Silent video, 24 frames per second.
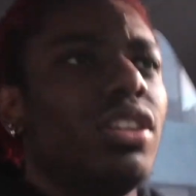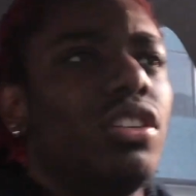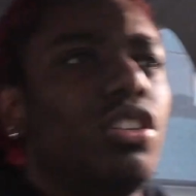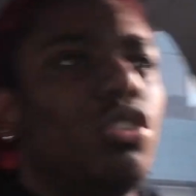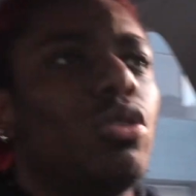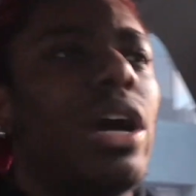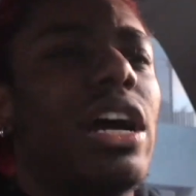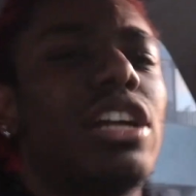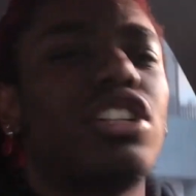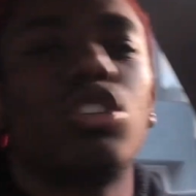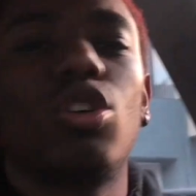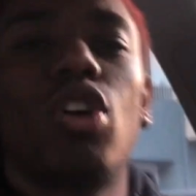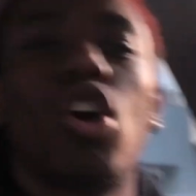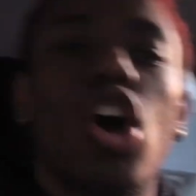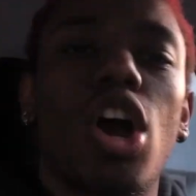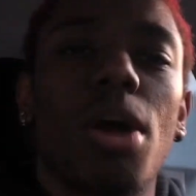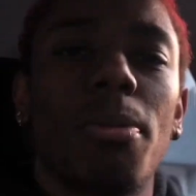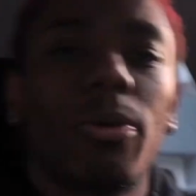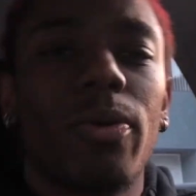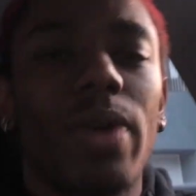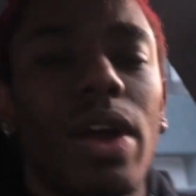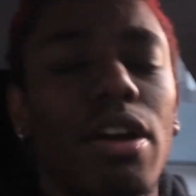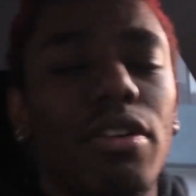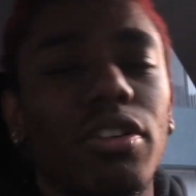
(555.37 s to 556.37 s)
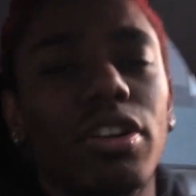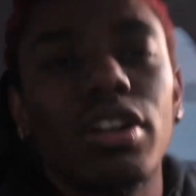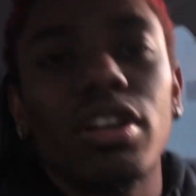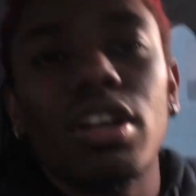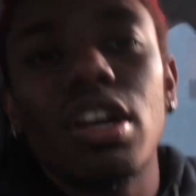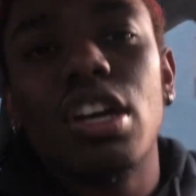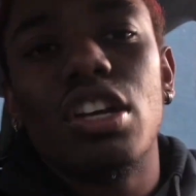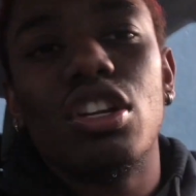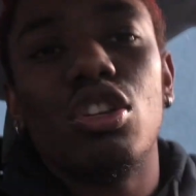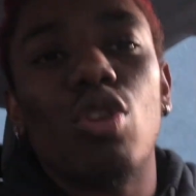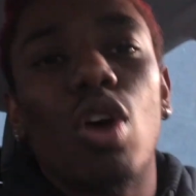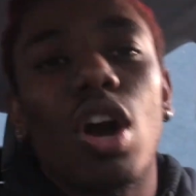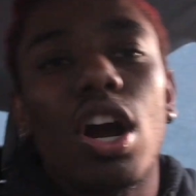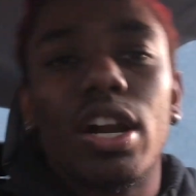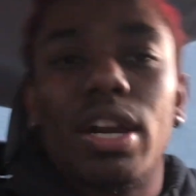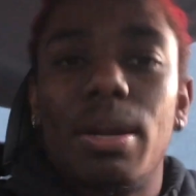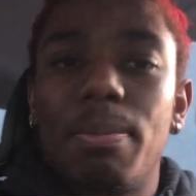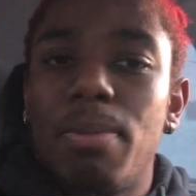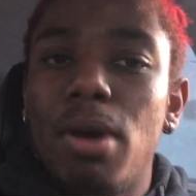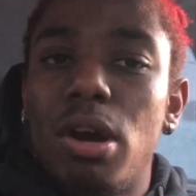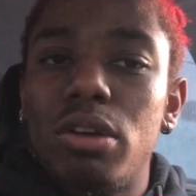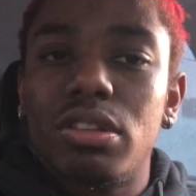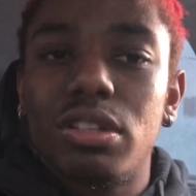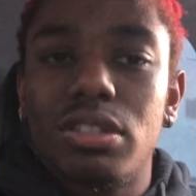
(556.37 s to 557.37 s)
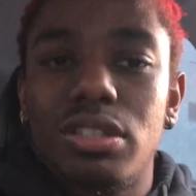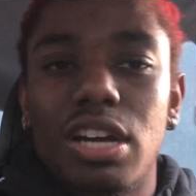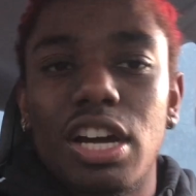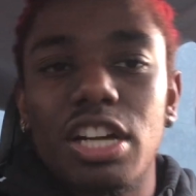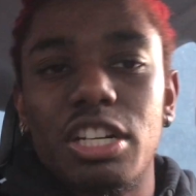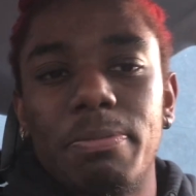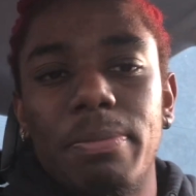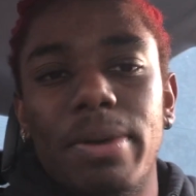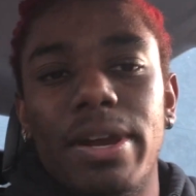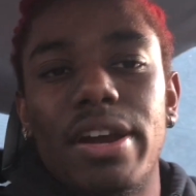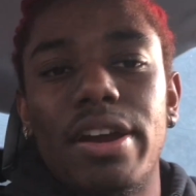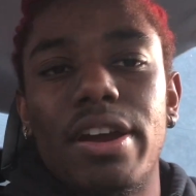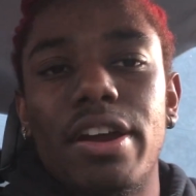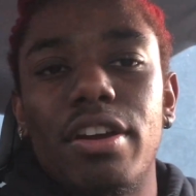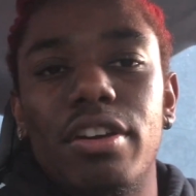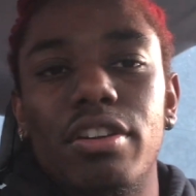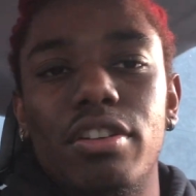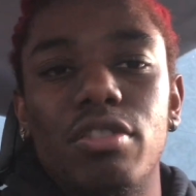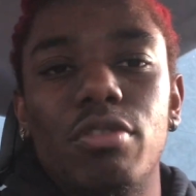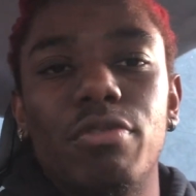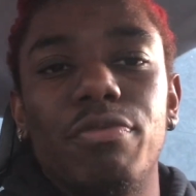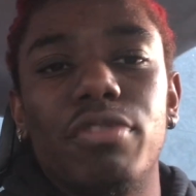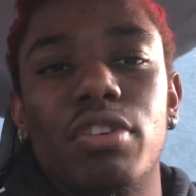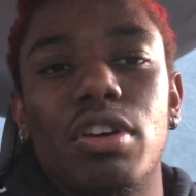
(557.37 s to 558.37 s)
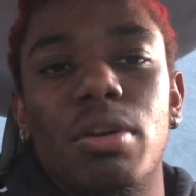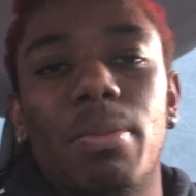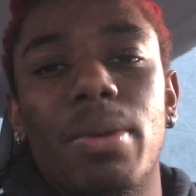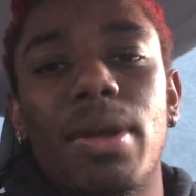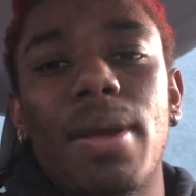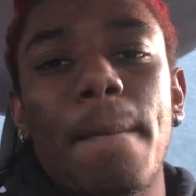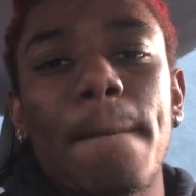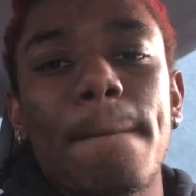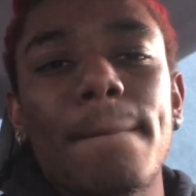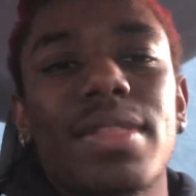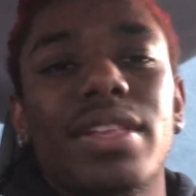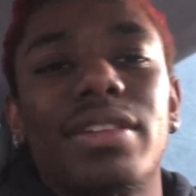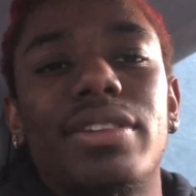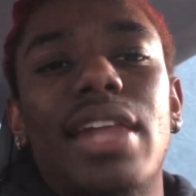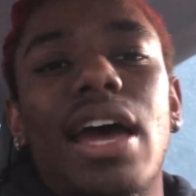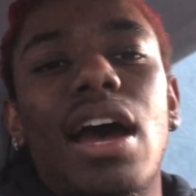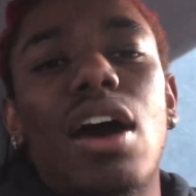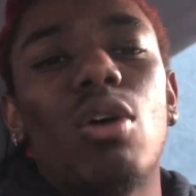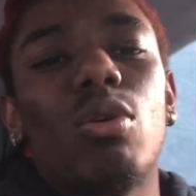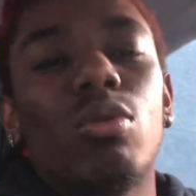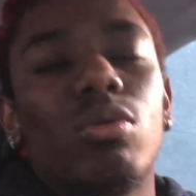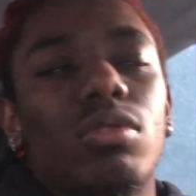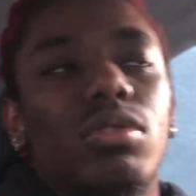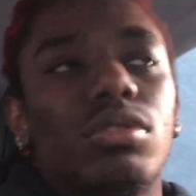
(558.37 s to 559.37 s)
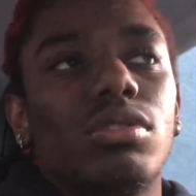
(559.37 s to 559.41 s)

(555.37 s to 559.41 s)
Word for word: You got your arm around her. You already broke the touch barrier. You feel me? Now,